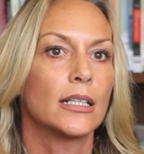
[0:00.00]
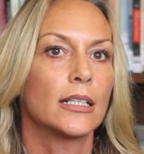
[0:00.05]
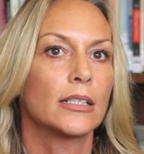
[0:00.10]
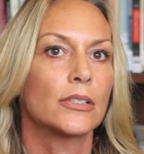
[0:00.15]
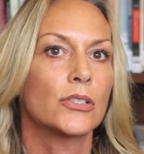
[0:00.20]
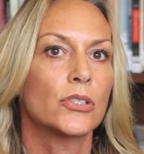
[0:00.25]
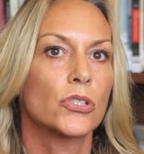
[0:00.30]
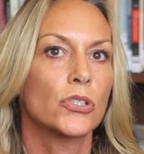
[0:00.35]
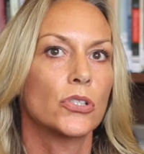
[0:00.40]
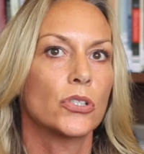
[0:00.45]

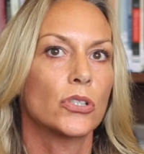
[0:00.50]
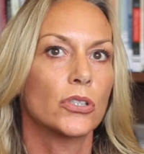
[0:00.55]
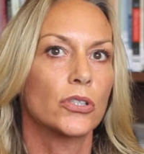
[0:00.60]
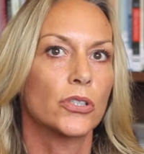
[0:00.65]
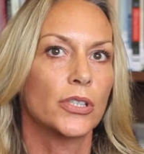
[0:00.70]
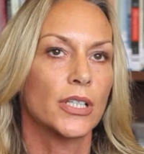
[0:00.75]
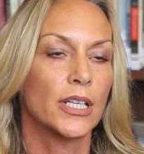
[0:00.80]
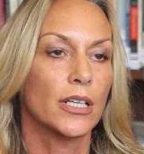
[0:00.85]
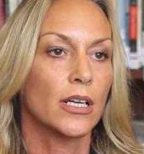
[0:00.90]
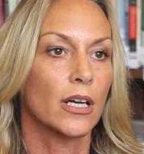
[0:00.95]
student
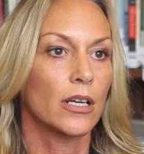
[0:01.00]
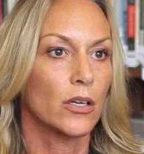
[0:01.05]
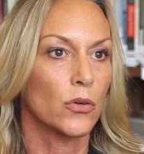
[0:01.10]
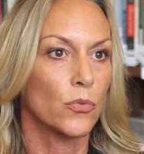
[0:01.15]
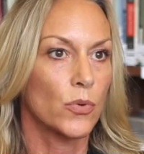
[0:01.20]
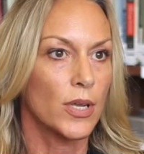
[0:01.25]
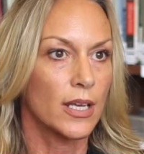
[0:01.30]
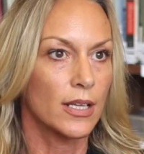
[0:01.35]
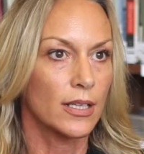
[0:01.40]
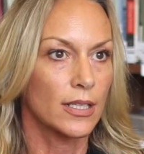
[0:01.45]
learning on a
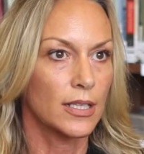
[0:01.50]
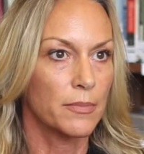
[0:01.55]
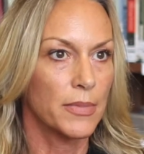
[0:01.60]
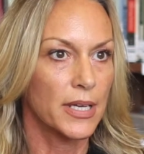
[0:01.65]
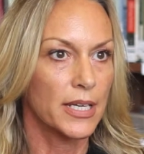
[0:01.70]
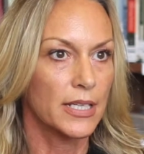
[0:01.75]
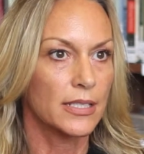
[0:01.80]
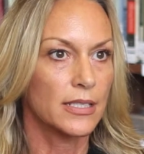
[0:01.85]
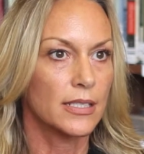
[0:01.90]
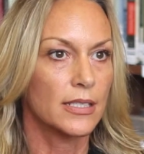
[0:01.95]
weekly
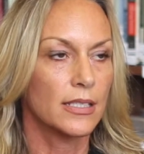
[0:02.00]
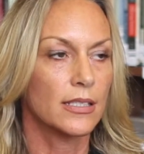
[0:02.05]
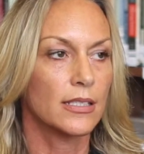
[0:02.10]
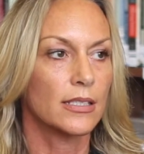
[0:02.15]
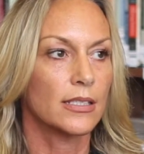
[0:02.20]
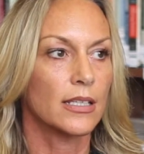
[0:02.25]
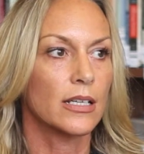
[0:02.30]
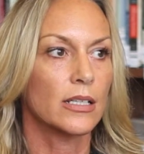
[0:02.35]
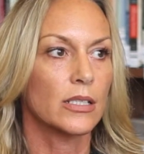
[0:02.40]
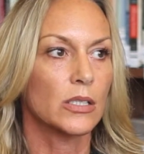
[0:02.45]
basis,
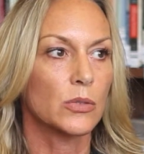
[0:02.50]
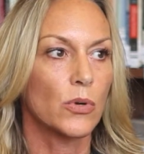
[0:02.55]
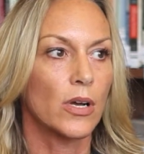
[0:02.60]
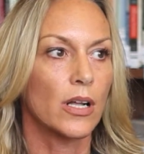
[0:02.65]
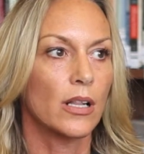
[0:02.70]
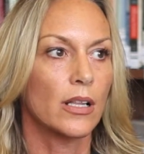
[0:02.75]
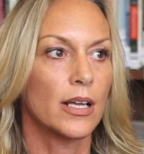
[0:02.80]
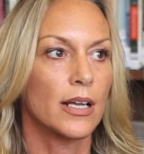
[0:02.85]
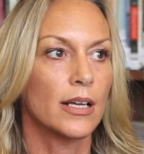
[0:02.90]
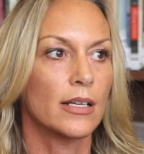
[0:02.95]
as
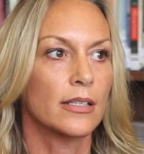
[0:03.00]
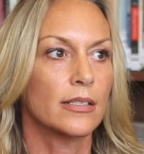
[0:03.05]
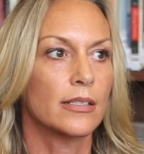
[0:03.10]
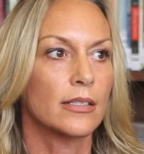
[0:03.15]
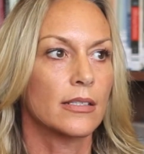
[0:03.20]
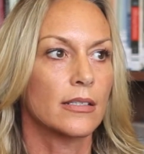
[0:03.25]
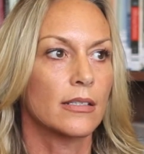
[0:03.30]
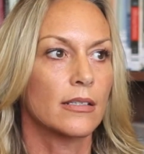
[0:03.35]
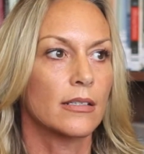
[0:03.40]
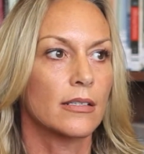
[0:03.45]
well
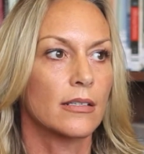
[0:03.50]
as